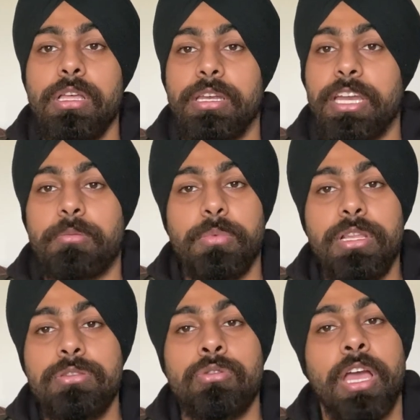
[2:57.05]
That
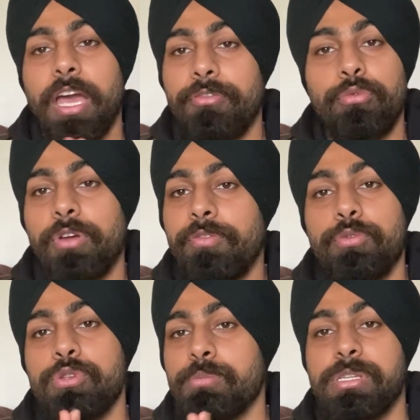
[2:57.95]
means you have to have
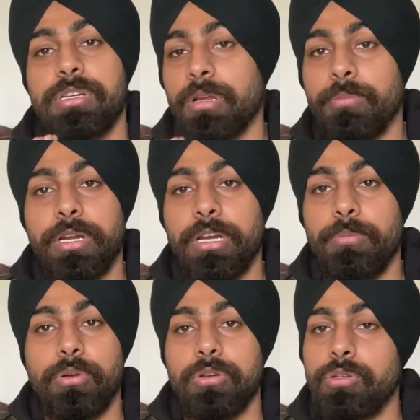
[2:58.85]
2 semesters completed,
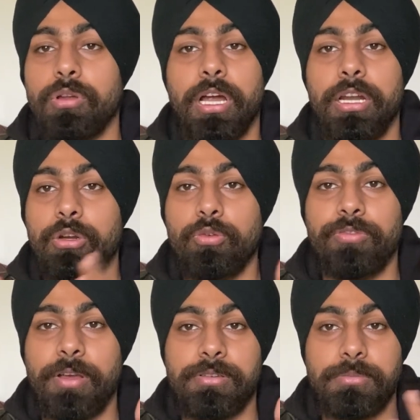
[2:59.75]
because you can't do
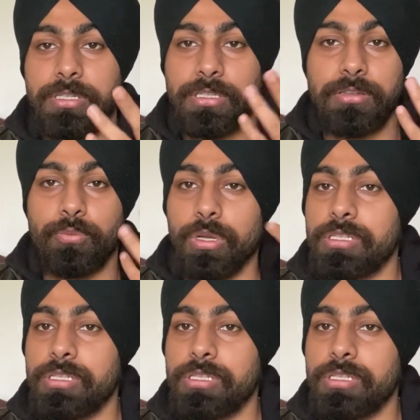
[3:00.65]
5 subjects in 1